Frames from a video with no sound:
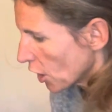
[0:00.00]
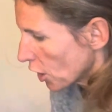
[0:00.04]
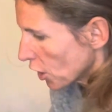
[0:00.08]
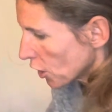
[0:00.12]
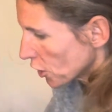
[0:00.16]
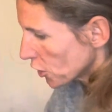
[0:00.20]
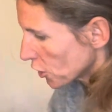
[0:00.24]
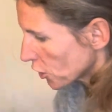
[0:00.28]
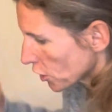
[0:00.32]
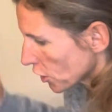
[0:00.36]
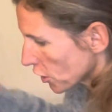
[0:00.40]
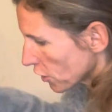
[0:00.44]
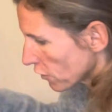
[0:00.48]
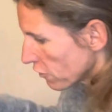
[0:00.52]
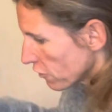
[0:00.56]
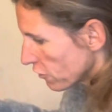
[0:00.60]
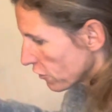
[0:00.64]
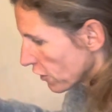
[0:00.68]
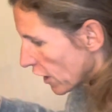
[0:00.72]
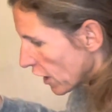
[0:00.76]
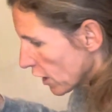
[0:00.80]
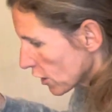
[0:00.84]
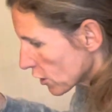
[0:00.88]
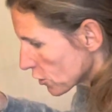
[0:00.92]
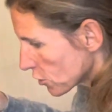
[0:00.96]
You're gonna
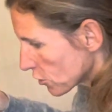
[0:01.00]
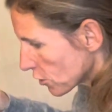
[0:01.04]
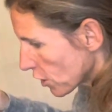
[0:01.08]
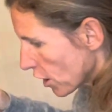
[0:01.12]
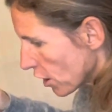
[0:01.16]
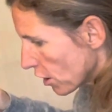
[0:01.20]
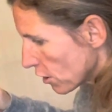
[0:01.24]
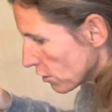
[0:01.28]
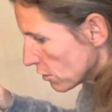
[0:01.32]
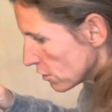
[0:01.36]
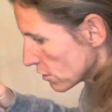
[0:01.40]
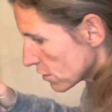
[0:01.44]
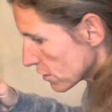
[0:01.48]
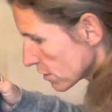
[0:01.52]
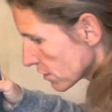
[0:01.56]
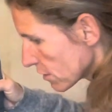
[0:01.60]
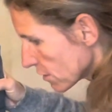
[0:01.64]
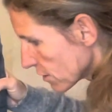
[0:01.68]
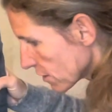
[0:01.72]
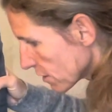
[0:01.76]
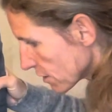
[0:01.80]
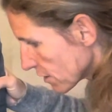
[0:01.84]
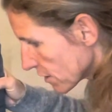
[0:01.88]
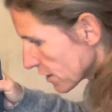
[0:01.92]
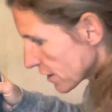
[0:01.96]
Velcro
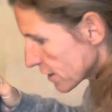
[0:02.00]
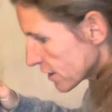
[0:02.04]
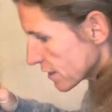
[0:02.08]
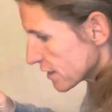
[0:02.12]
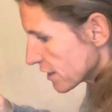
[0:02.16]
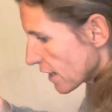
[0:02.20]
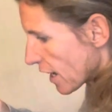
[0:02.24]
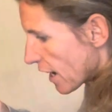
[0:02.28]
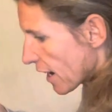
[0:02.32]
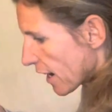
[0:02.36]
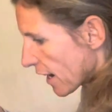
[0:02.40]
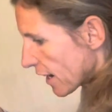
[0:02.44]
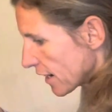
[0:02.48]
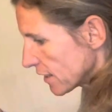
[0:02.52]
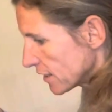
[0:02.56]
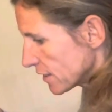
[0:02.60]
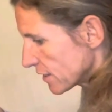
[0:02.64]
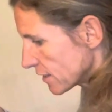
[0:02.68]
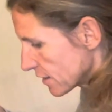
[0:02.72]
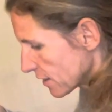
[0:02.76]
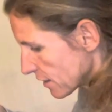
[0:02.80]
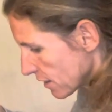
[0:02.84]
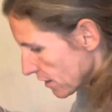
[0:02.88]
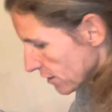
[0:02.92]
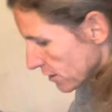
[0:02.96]
the
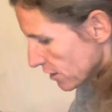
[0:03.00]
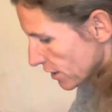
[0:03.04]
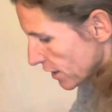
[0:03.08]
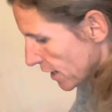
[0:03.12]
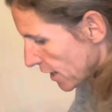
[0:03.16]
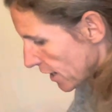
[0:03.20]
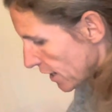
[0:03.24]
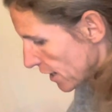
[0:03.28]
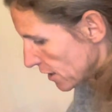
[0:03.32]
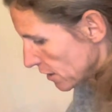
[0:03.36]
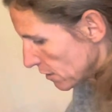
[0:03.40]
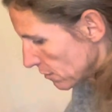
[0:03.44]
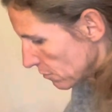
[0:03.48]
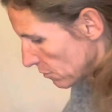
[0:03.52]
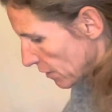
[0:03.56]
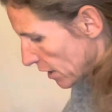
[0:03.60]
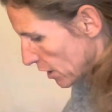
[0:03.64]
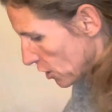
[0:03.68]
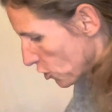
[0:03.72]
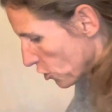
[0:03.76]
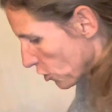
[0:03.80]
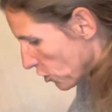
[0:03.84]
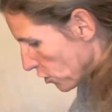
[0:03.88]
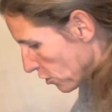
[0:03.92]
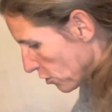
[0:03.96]
sides, okay? Make
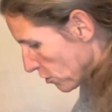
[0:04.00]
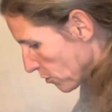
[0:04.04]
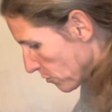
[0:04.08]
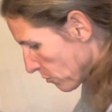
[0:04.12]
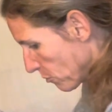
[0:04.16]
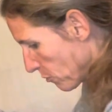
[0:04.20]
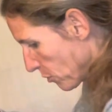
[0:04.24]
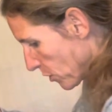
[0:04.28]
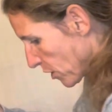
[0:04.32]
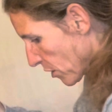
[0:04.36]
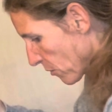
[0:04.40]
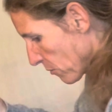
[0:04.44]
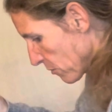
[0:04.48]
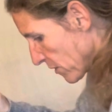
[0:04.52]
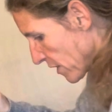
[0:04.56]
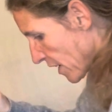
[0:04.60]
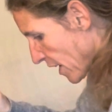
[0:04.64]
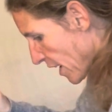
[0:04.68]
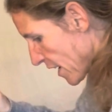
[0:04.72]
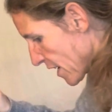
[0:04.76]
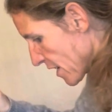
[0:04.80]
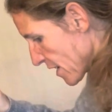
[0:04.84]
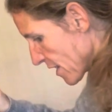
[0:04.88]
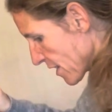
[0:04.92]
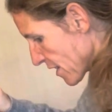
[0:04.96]
sure you put them
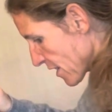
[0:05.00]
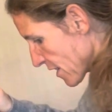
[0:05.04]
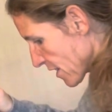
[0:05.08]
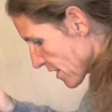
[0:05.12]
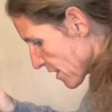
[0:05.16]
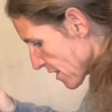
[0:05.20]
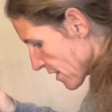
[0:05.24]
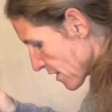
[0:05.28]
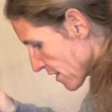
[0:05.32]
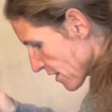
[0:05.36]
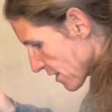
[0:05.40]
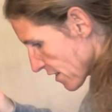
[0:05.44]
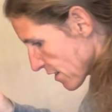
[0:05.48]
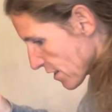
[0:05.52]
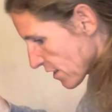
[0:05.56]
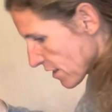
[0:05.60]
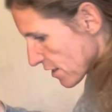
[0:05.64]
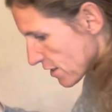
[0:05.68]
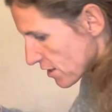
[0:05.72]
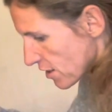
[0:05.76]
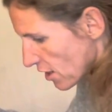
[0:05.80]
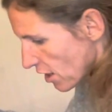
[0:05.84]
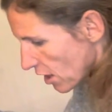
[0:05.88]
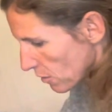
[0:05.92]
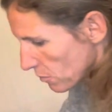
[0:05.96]
nice to the
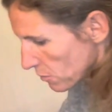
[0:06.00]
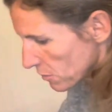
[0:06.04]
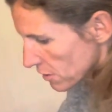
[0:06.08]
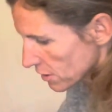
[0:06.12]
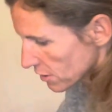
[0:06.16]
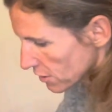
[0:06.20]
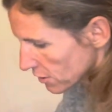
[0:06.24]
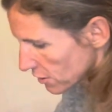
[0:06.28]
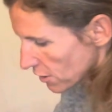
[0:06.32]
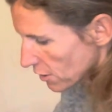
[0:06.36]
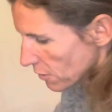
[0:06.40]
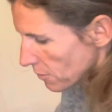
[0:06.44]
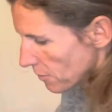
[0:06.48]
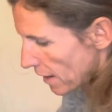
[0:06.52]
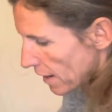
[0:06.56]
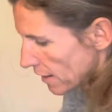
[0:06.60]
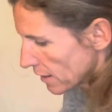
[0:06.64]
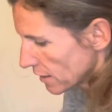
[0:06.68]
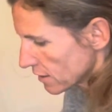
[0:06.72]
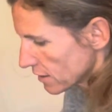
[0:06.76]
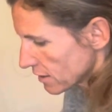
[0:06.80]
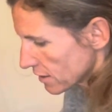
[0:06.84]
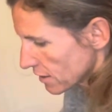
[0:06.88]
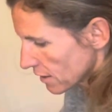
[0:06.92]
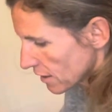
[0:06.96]
top, to the
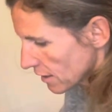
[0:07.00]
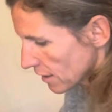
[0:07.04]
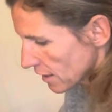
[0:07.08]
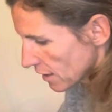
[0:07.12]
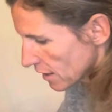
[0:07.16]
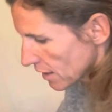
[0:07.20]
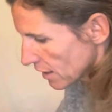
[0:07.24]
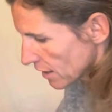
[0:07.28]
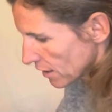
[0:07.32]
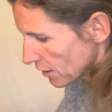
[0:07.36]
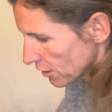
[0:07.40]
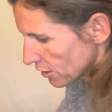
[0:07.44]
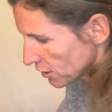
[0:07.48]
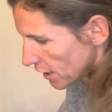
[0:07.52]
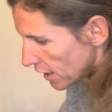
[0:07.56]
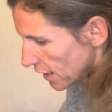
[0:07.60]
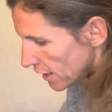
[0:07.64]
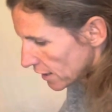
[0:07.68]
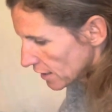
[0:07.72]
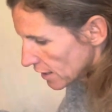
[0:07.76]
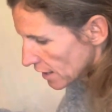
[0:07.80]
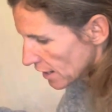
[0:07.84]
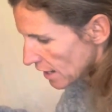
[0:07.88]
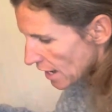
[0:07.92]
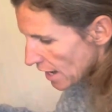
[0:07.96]
backs,
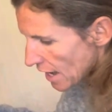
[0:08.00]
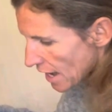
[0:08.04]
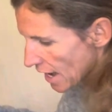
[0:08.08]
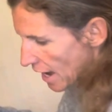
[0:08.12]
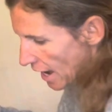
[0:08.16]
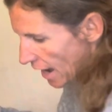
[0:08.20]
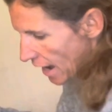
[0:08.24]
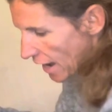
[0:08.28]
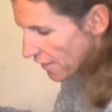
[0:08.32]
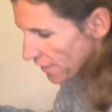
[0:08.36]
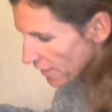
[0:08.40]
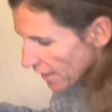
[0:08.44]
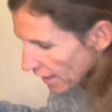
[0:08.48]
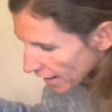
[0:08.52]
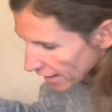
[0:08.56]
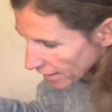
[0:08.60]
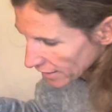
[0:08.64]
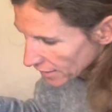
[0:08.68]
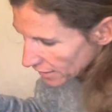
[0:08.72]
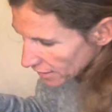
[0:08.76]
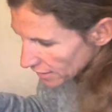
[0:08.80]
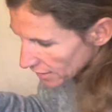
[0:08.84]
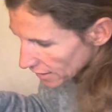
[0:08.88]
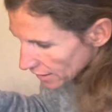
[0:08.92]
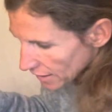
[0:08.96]
okay? And
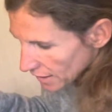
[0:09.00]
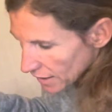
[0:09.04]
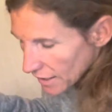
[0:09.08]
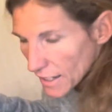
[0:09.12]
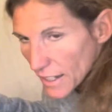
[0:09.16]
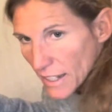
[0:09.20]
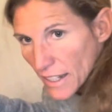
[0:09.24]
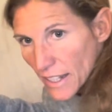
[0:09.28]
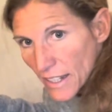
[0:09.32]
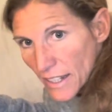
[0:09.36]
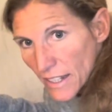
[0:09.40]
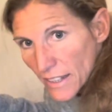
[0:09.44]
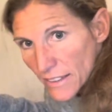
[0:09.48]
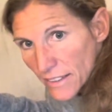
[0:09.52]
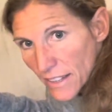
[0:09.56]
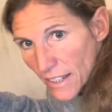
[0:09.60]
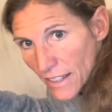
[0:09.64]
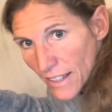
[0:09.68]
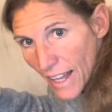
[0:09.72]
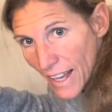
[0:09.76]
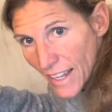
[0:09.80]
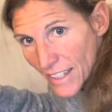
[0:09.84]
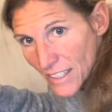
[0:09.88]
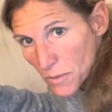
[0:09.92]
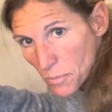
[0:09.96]
then the
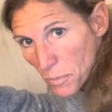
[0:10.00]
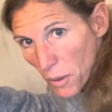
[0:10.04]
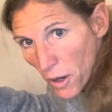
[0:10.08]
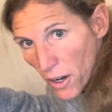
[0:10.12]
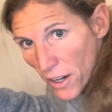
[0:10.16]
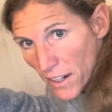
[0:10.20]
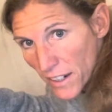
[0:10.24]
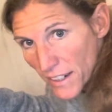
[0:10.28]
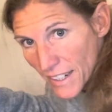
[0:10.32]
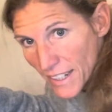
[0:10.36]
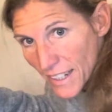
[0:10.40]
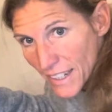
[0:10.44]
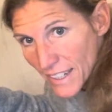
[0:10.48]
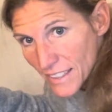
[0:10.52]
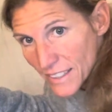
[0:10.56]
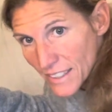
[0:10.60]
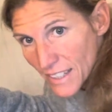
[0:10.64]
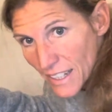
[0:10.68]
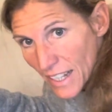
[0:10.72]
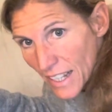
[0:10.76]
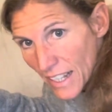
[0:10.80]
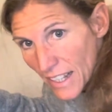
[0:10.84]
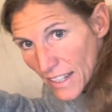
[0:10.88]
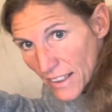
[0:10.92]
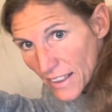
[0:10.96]
last part is
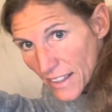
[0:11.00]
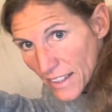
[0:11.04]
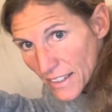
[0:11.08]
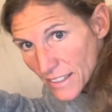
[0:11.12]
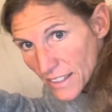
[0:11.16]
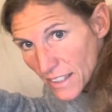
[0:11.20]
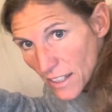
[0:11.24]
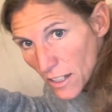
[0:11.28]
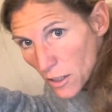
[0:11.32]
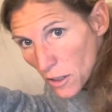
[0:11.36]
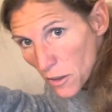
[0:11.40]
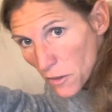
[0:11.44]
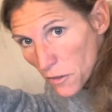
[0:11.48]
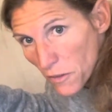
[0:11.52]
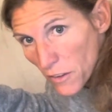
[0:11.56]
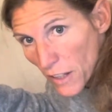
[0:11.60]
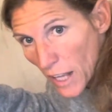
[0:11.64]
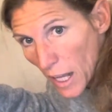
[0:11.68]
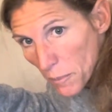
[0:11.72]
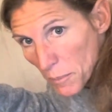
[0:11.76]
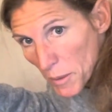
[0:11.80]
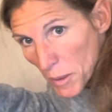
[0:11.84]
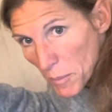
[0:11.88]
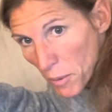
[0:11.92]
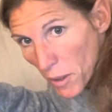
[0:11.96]
this little
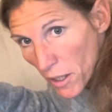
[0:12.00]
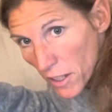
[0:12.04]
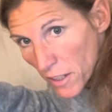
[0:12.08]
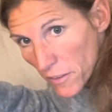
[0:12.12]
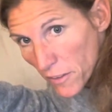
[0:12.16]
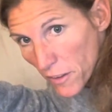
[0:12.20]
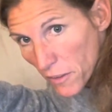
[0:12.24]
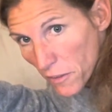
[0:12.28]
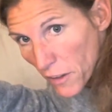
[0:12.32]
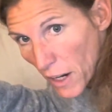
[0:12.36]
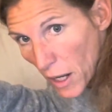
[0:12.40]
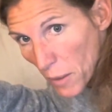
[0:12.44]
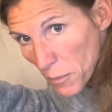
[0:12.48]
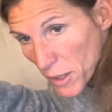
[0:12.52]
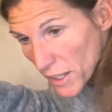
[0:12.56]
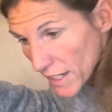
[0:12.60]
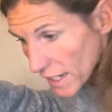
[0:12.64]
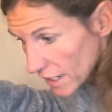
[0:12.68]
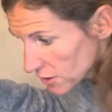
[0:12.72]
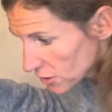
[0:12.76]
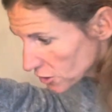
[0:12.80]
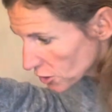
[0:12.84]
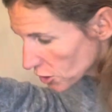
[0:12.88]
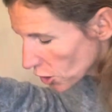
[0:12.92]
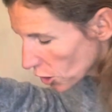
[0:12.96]
flappy part of the fabric
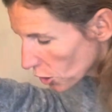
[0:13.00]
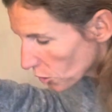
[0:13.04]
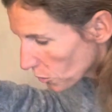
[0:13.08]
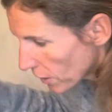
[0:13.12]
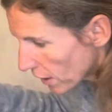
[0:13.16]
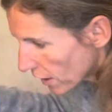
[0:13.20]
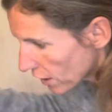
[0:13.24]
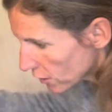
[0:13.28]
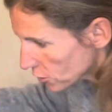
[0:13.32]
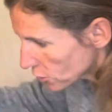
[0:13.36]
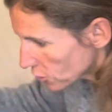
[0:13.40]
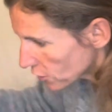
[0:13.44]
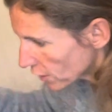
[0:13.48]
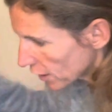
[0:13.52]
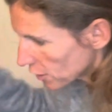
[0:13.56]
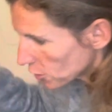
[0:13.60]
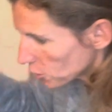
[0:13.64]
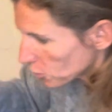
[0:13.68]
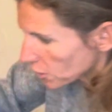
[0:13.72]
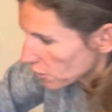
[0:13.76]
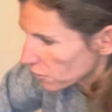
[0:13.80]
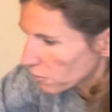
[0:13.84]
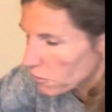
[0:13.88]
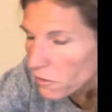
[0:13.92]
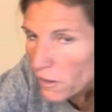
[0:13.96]
has to go around so that you
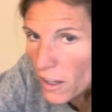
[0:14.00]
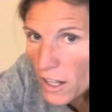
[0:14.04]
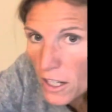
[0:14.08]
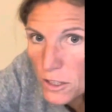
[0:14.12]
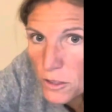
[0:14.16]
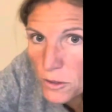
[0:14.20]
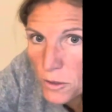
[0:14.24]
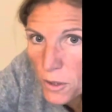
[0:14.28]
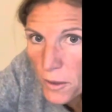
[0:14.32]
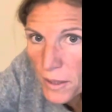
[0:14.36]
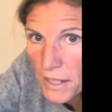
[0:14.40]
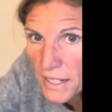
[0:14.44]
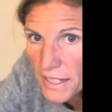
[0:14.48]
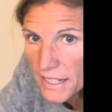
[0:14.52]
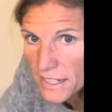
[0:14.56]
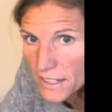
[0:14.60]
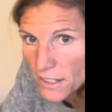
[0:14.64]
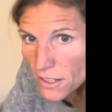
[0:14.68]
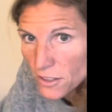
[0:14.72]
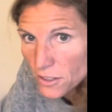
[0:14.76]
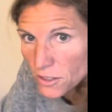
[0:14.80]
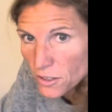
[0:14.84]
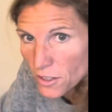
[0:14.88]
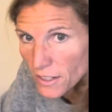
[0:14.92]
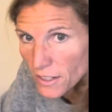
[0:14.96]
can Velcro it here so